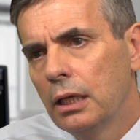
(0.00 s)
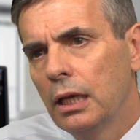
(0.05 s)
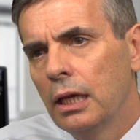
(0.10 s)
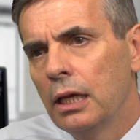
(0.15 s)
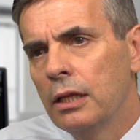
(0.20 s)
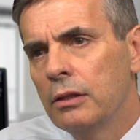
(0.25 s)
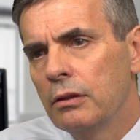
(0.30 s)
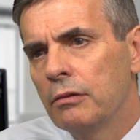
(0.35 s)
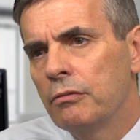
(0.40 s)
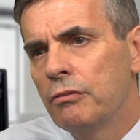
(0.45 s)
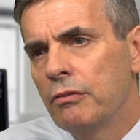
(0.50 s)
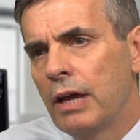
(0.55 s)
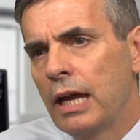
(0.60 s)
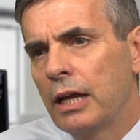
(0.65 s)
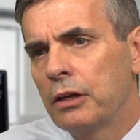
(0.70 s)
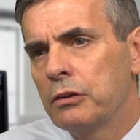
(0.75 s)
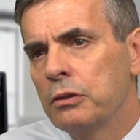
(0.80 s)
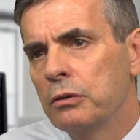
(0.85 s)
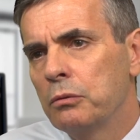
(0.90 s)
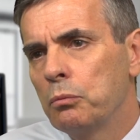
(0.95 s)
in the
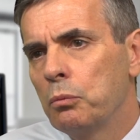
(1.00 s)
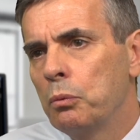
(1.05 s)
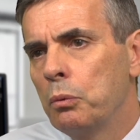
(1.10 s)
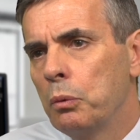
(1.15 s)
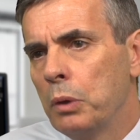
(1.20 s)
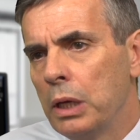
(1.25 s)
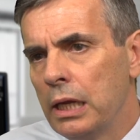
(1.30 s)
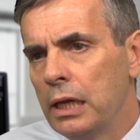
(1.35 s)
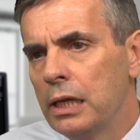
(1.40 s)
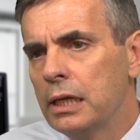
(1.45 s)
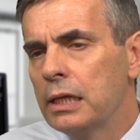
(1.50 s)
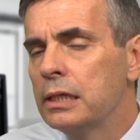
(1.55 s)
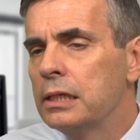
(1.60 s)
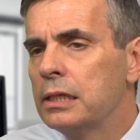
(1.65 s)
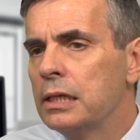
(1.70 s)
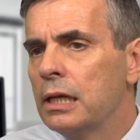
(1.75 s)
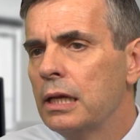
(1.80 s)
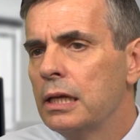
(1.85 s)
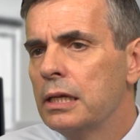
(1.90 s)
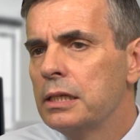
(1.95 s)
fact that we
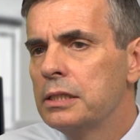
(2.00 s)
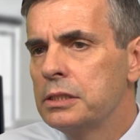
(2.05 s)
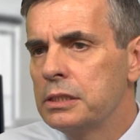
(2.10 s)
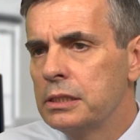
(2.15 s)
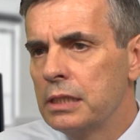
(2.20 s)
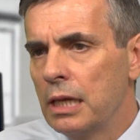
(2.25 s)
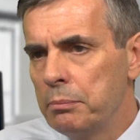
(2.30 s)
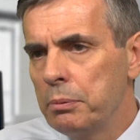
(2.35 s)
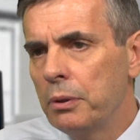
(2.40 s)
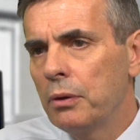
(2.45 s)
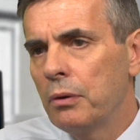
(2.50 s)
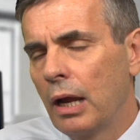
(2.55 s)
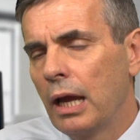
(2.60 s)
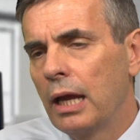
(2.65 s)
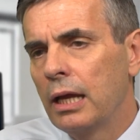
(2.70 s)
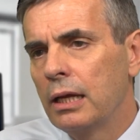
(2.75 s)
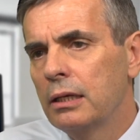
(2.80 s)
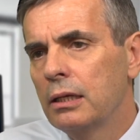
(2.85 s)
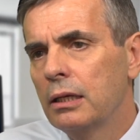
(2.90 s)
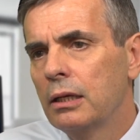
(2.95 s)
can
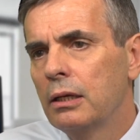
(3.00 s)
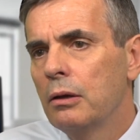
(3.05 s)
separate